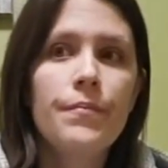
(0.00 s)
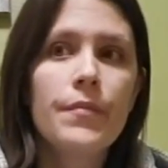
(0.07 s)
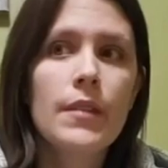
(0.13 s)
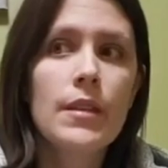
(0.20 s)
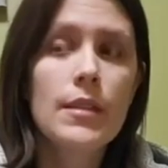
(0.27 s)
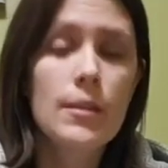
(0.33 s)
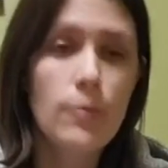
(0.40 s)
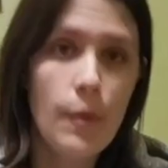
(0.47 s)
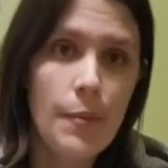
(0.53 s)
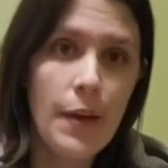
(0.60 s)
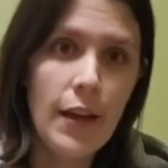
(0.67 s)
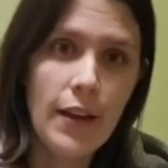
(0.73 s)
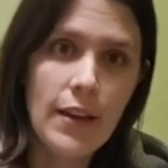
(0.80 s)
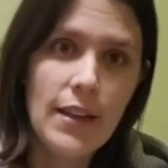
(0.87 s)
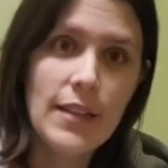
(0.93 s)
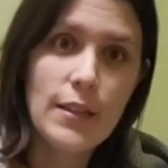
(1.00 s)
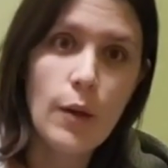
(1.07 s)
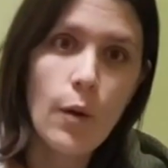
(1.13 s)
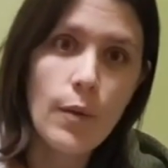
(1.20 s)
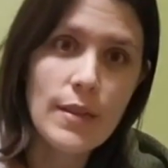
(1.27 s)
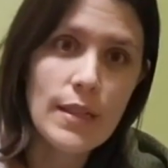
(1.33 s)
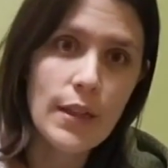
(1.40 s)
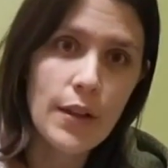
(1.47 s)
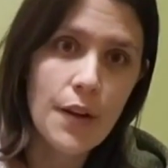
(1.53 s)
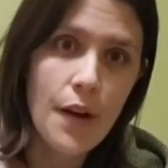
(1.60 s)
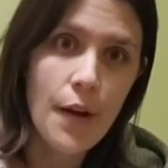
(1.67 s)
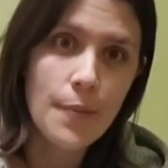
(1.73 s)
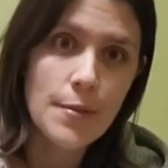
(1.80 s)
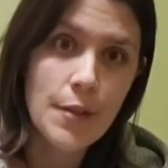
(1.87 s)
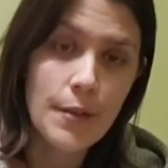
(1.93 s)
swimming is always a good
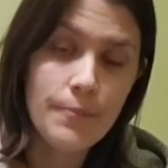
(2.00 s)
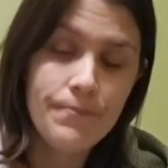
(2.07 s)
option.